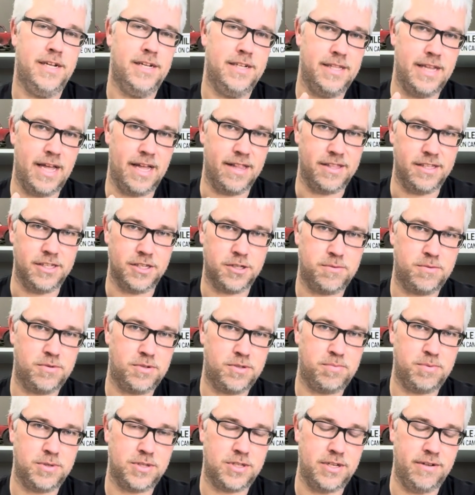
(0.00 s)
Now, this
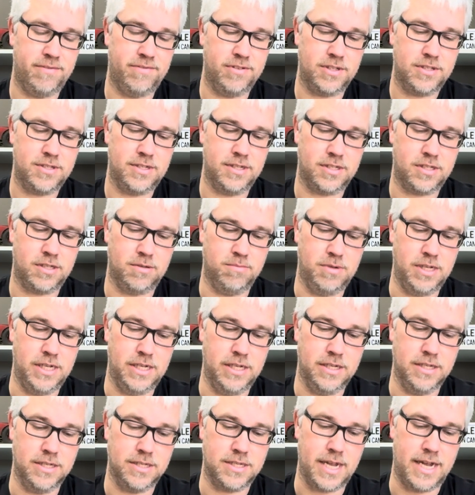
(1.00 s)
specific system
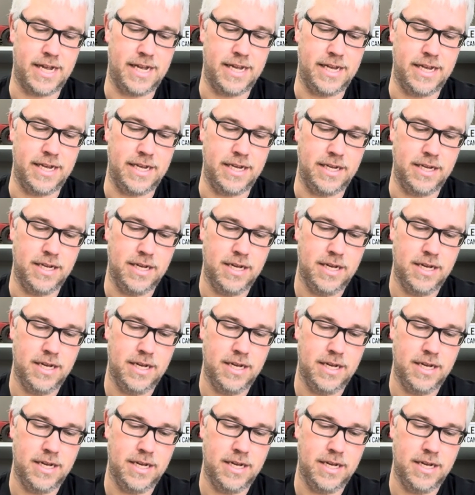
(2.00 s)
is a